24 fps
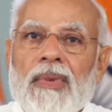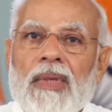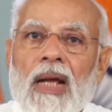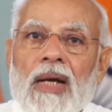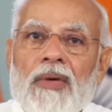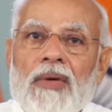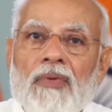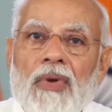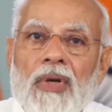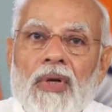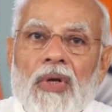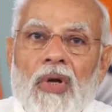
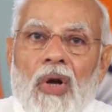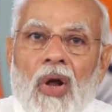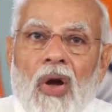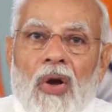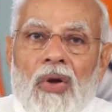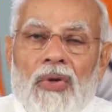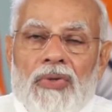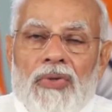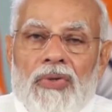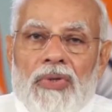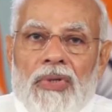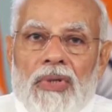that was
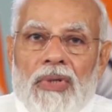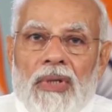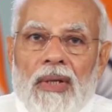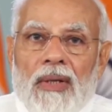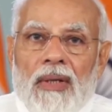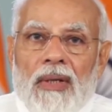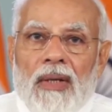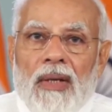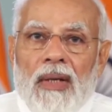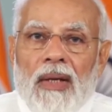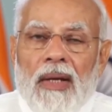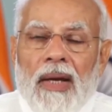launched
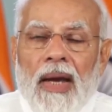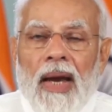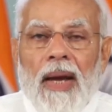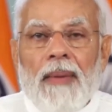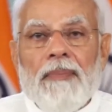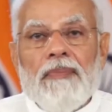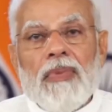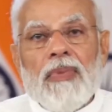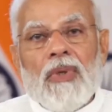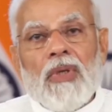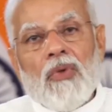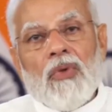
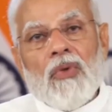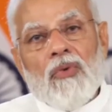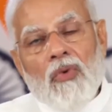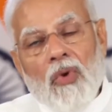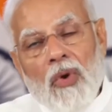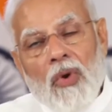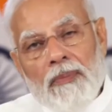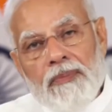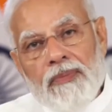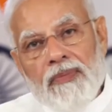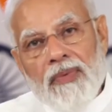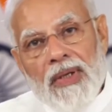at
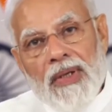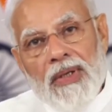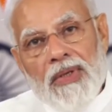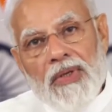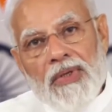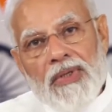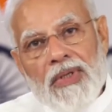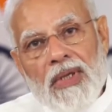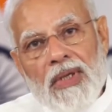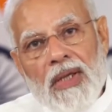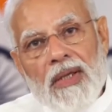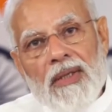
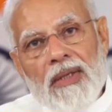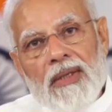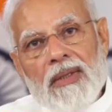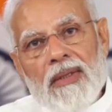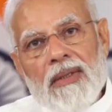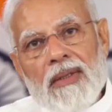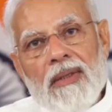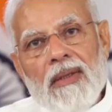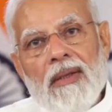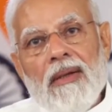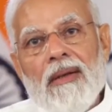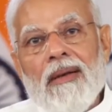COP26
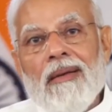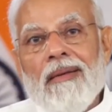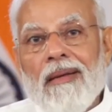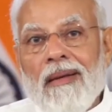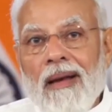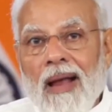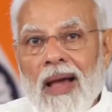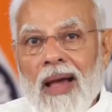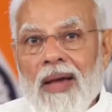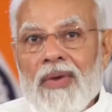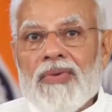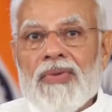
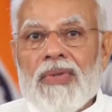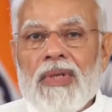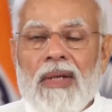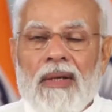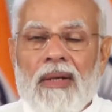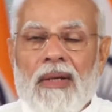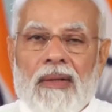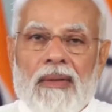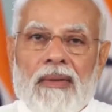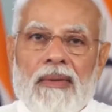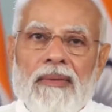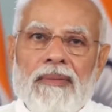last
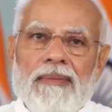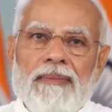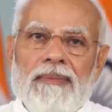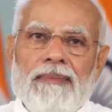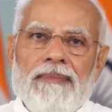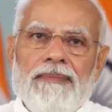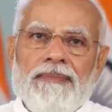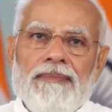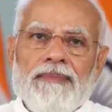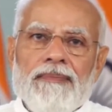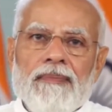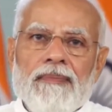year
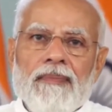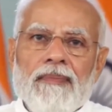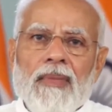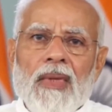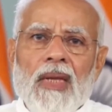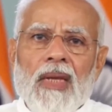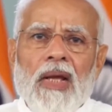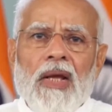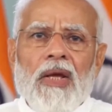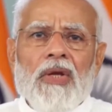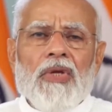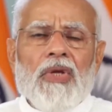
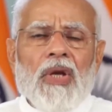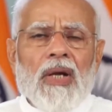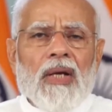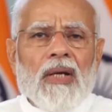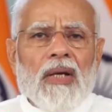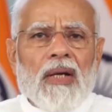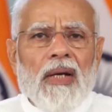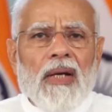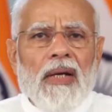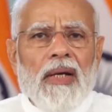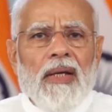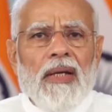is a
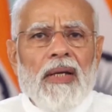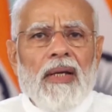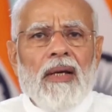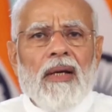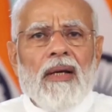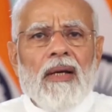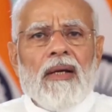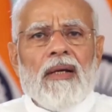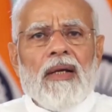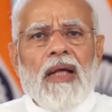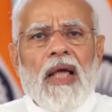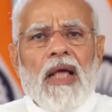
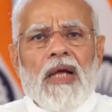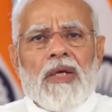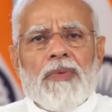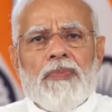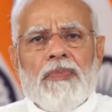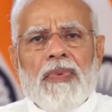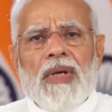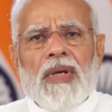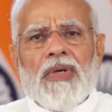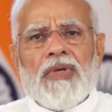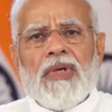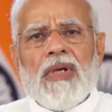clear
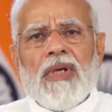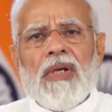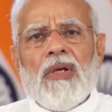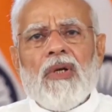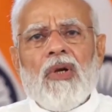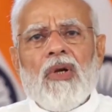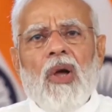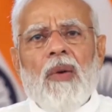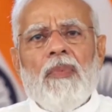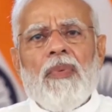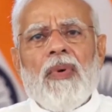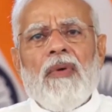
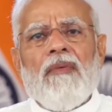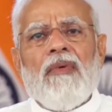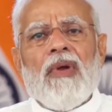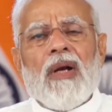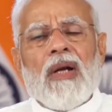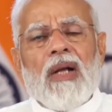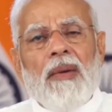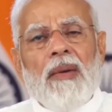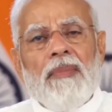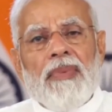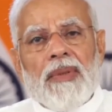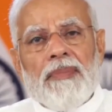expression of our
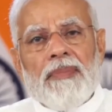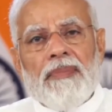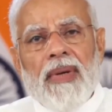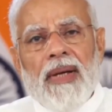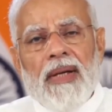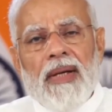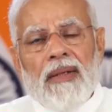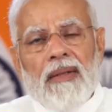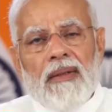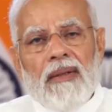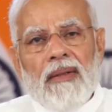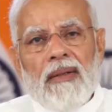
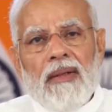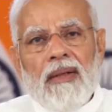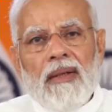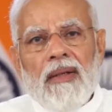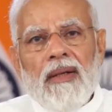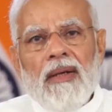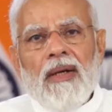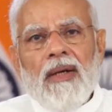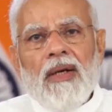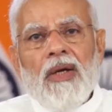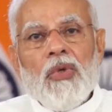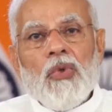commitment
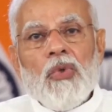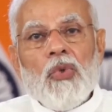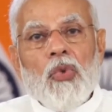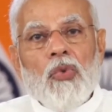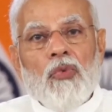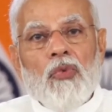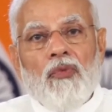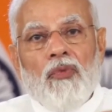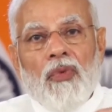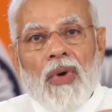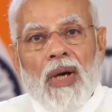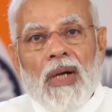
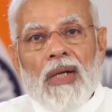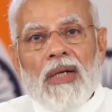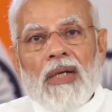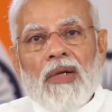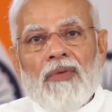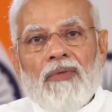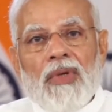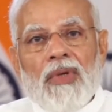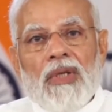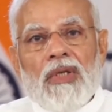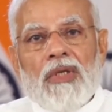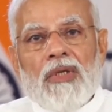to work
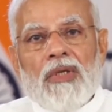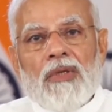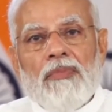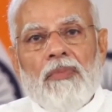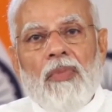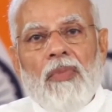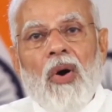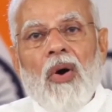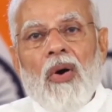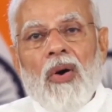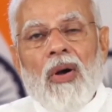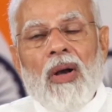with
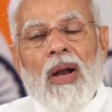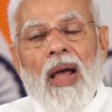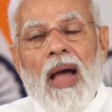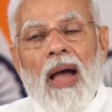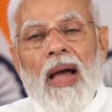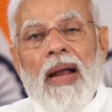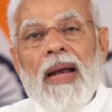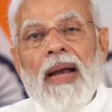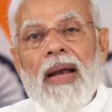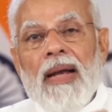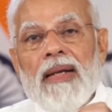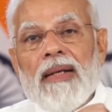small
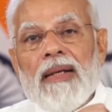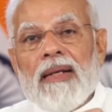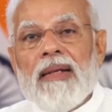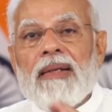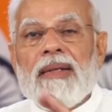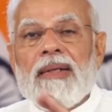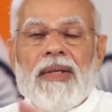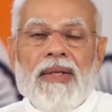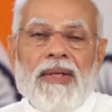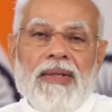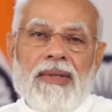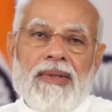island
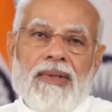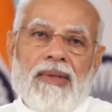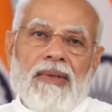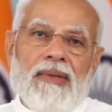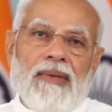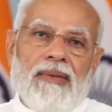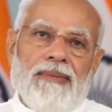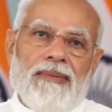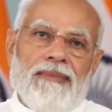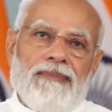countries.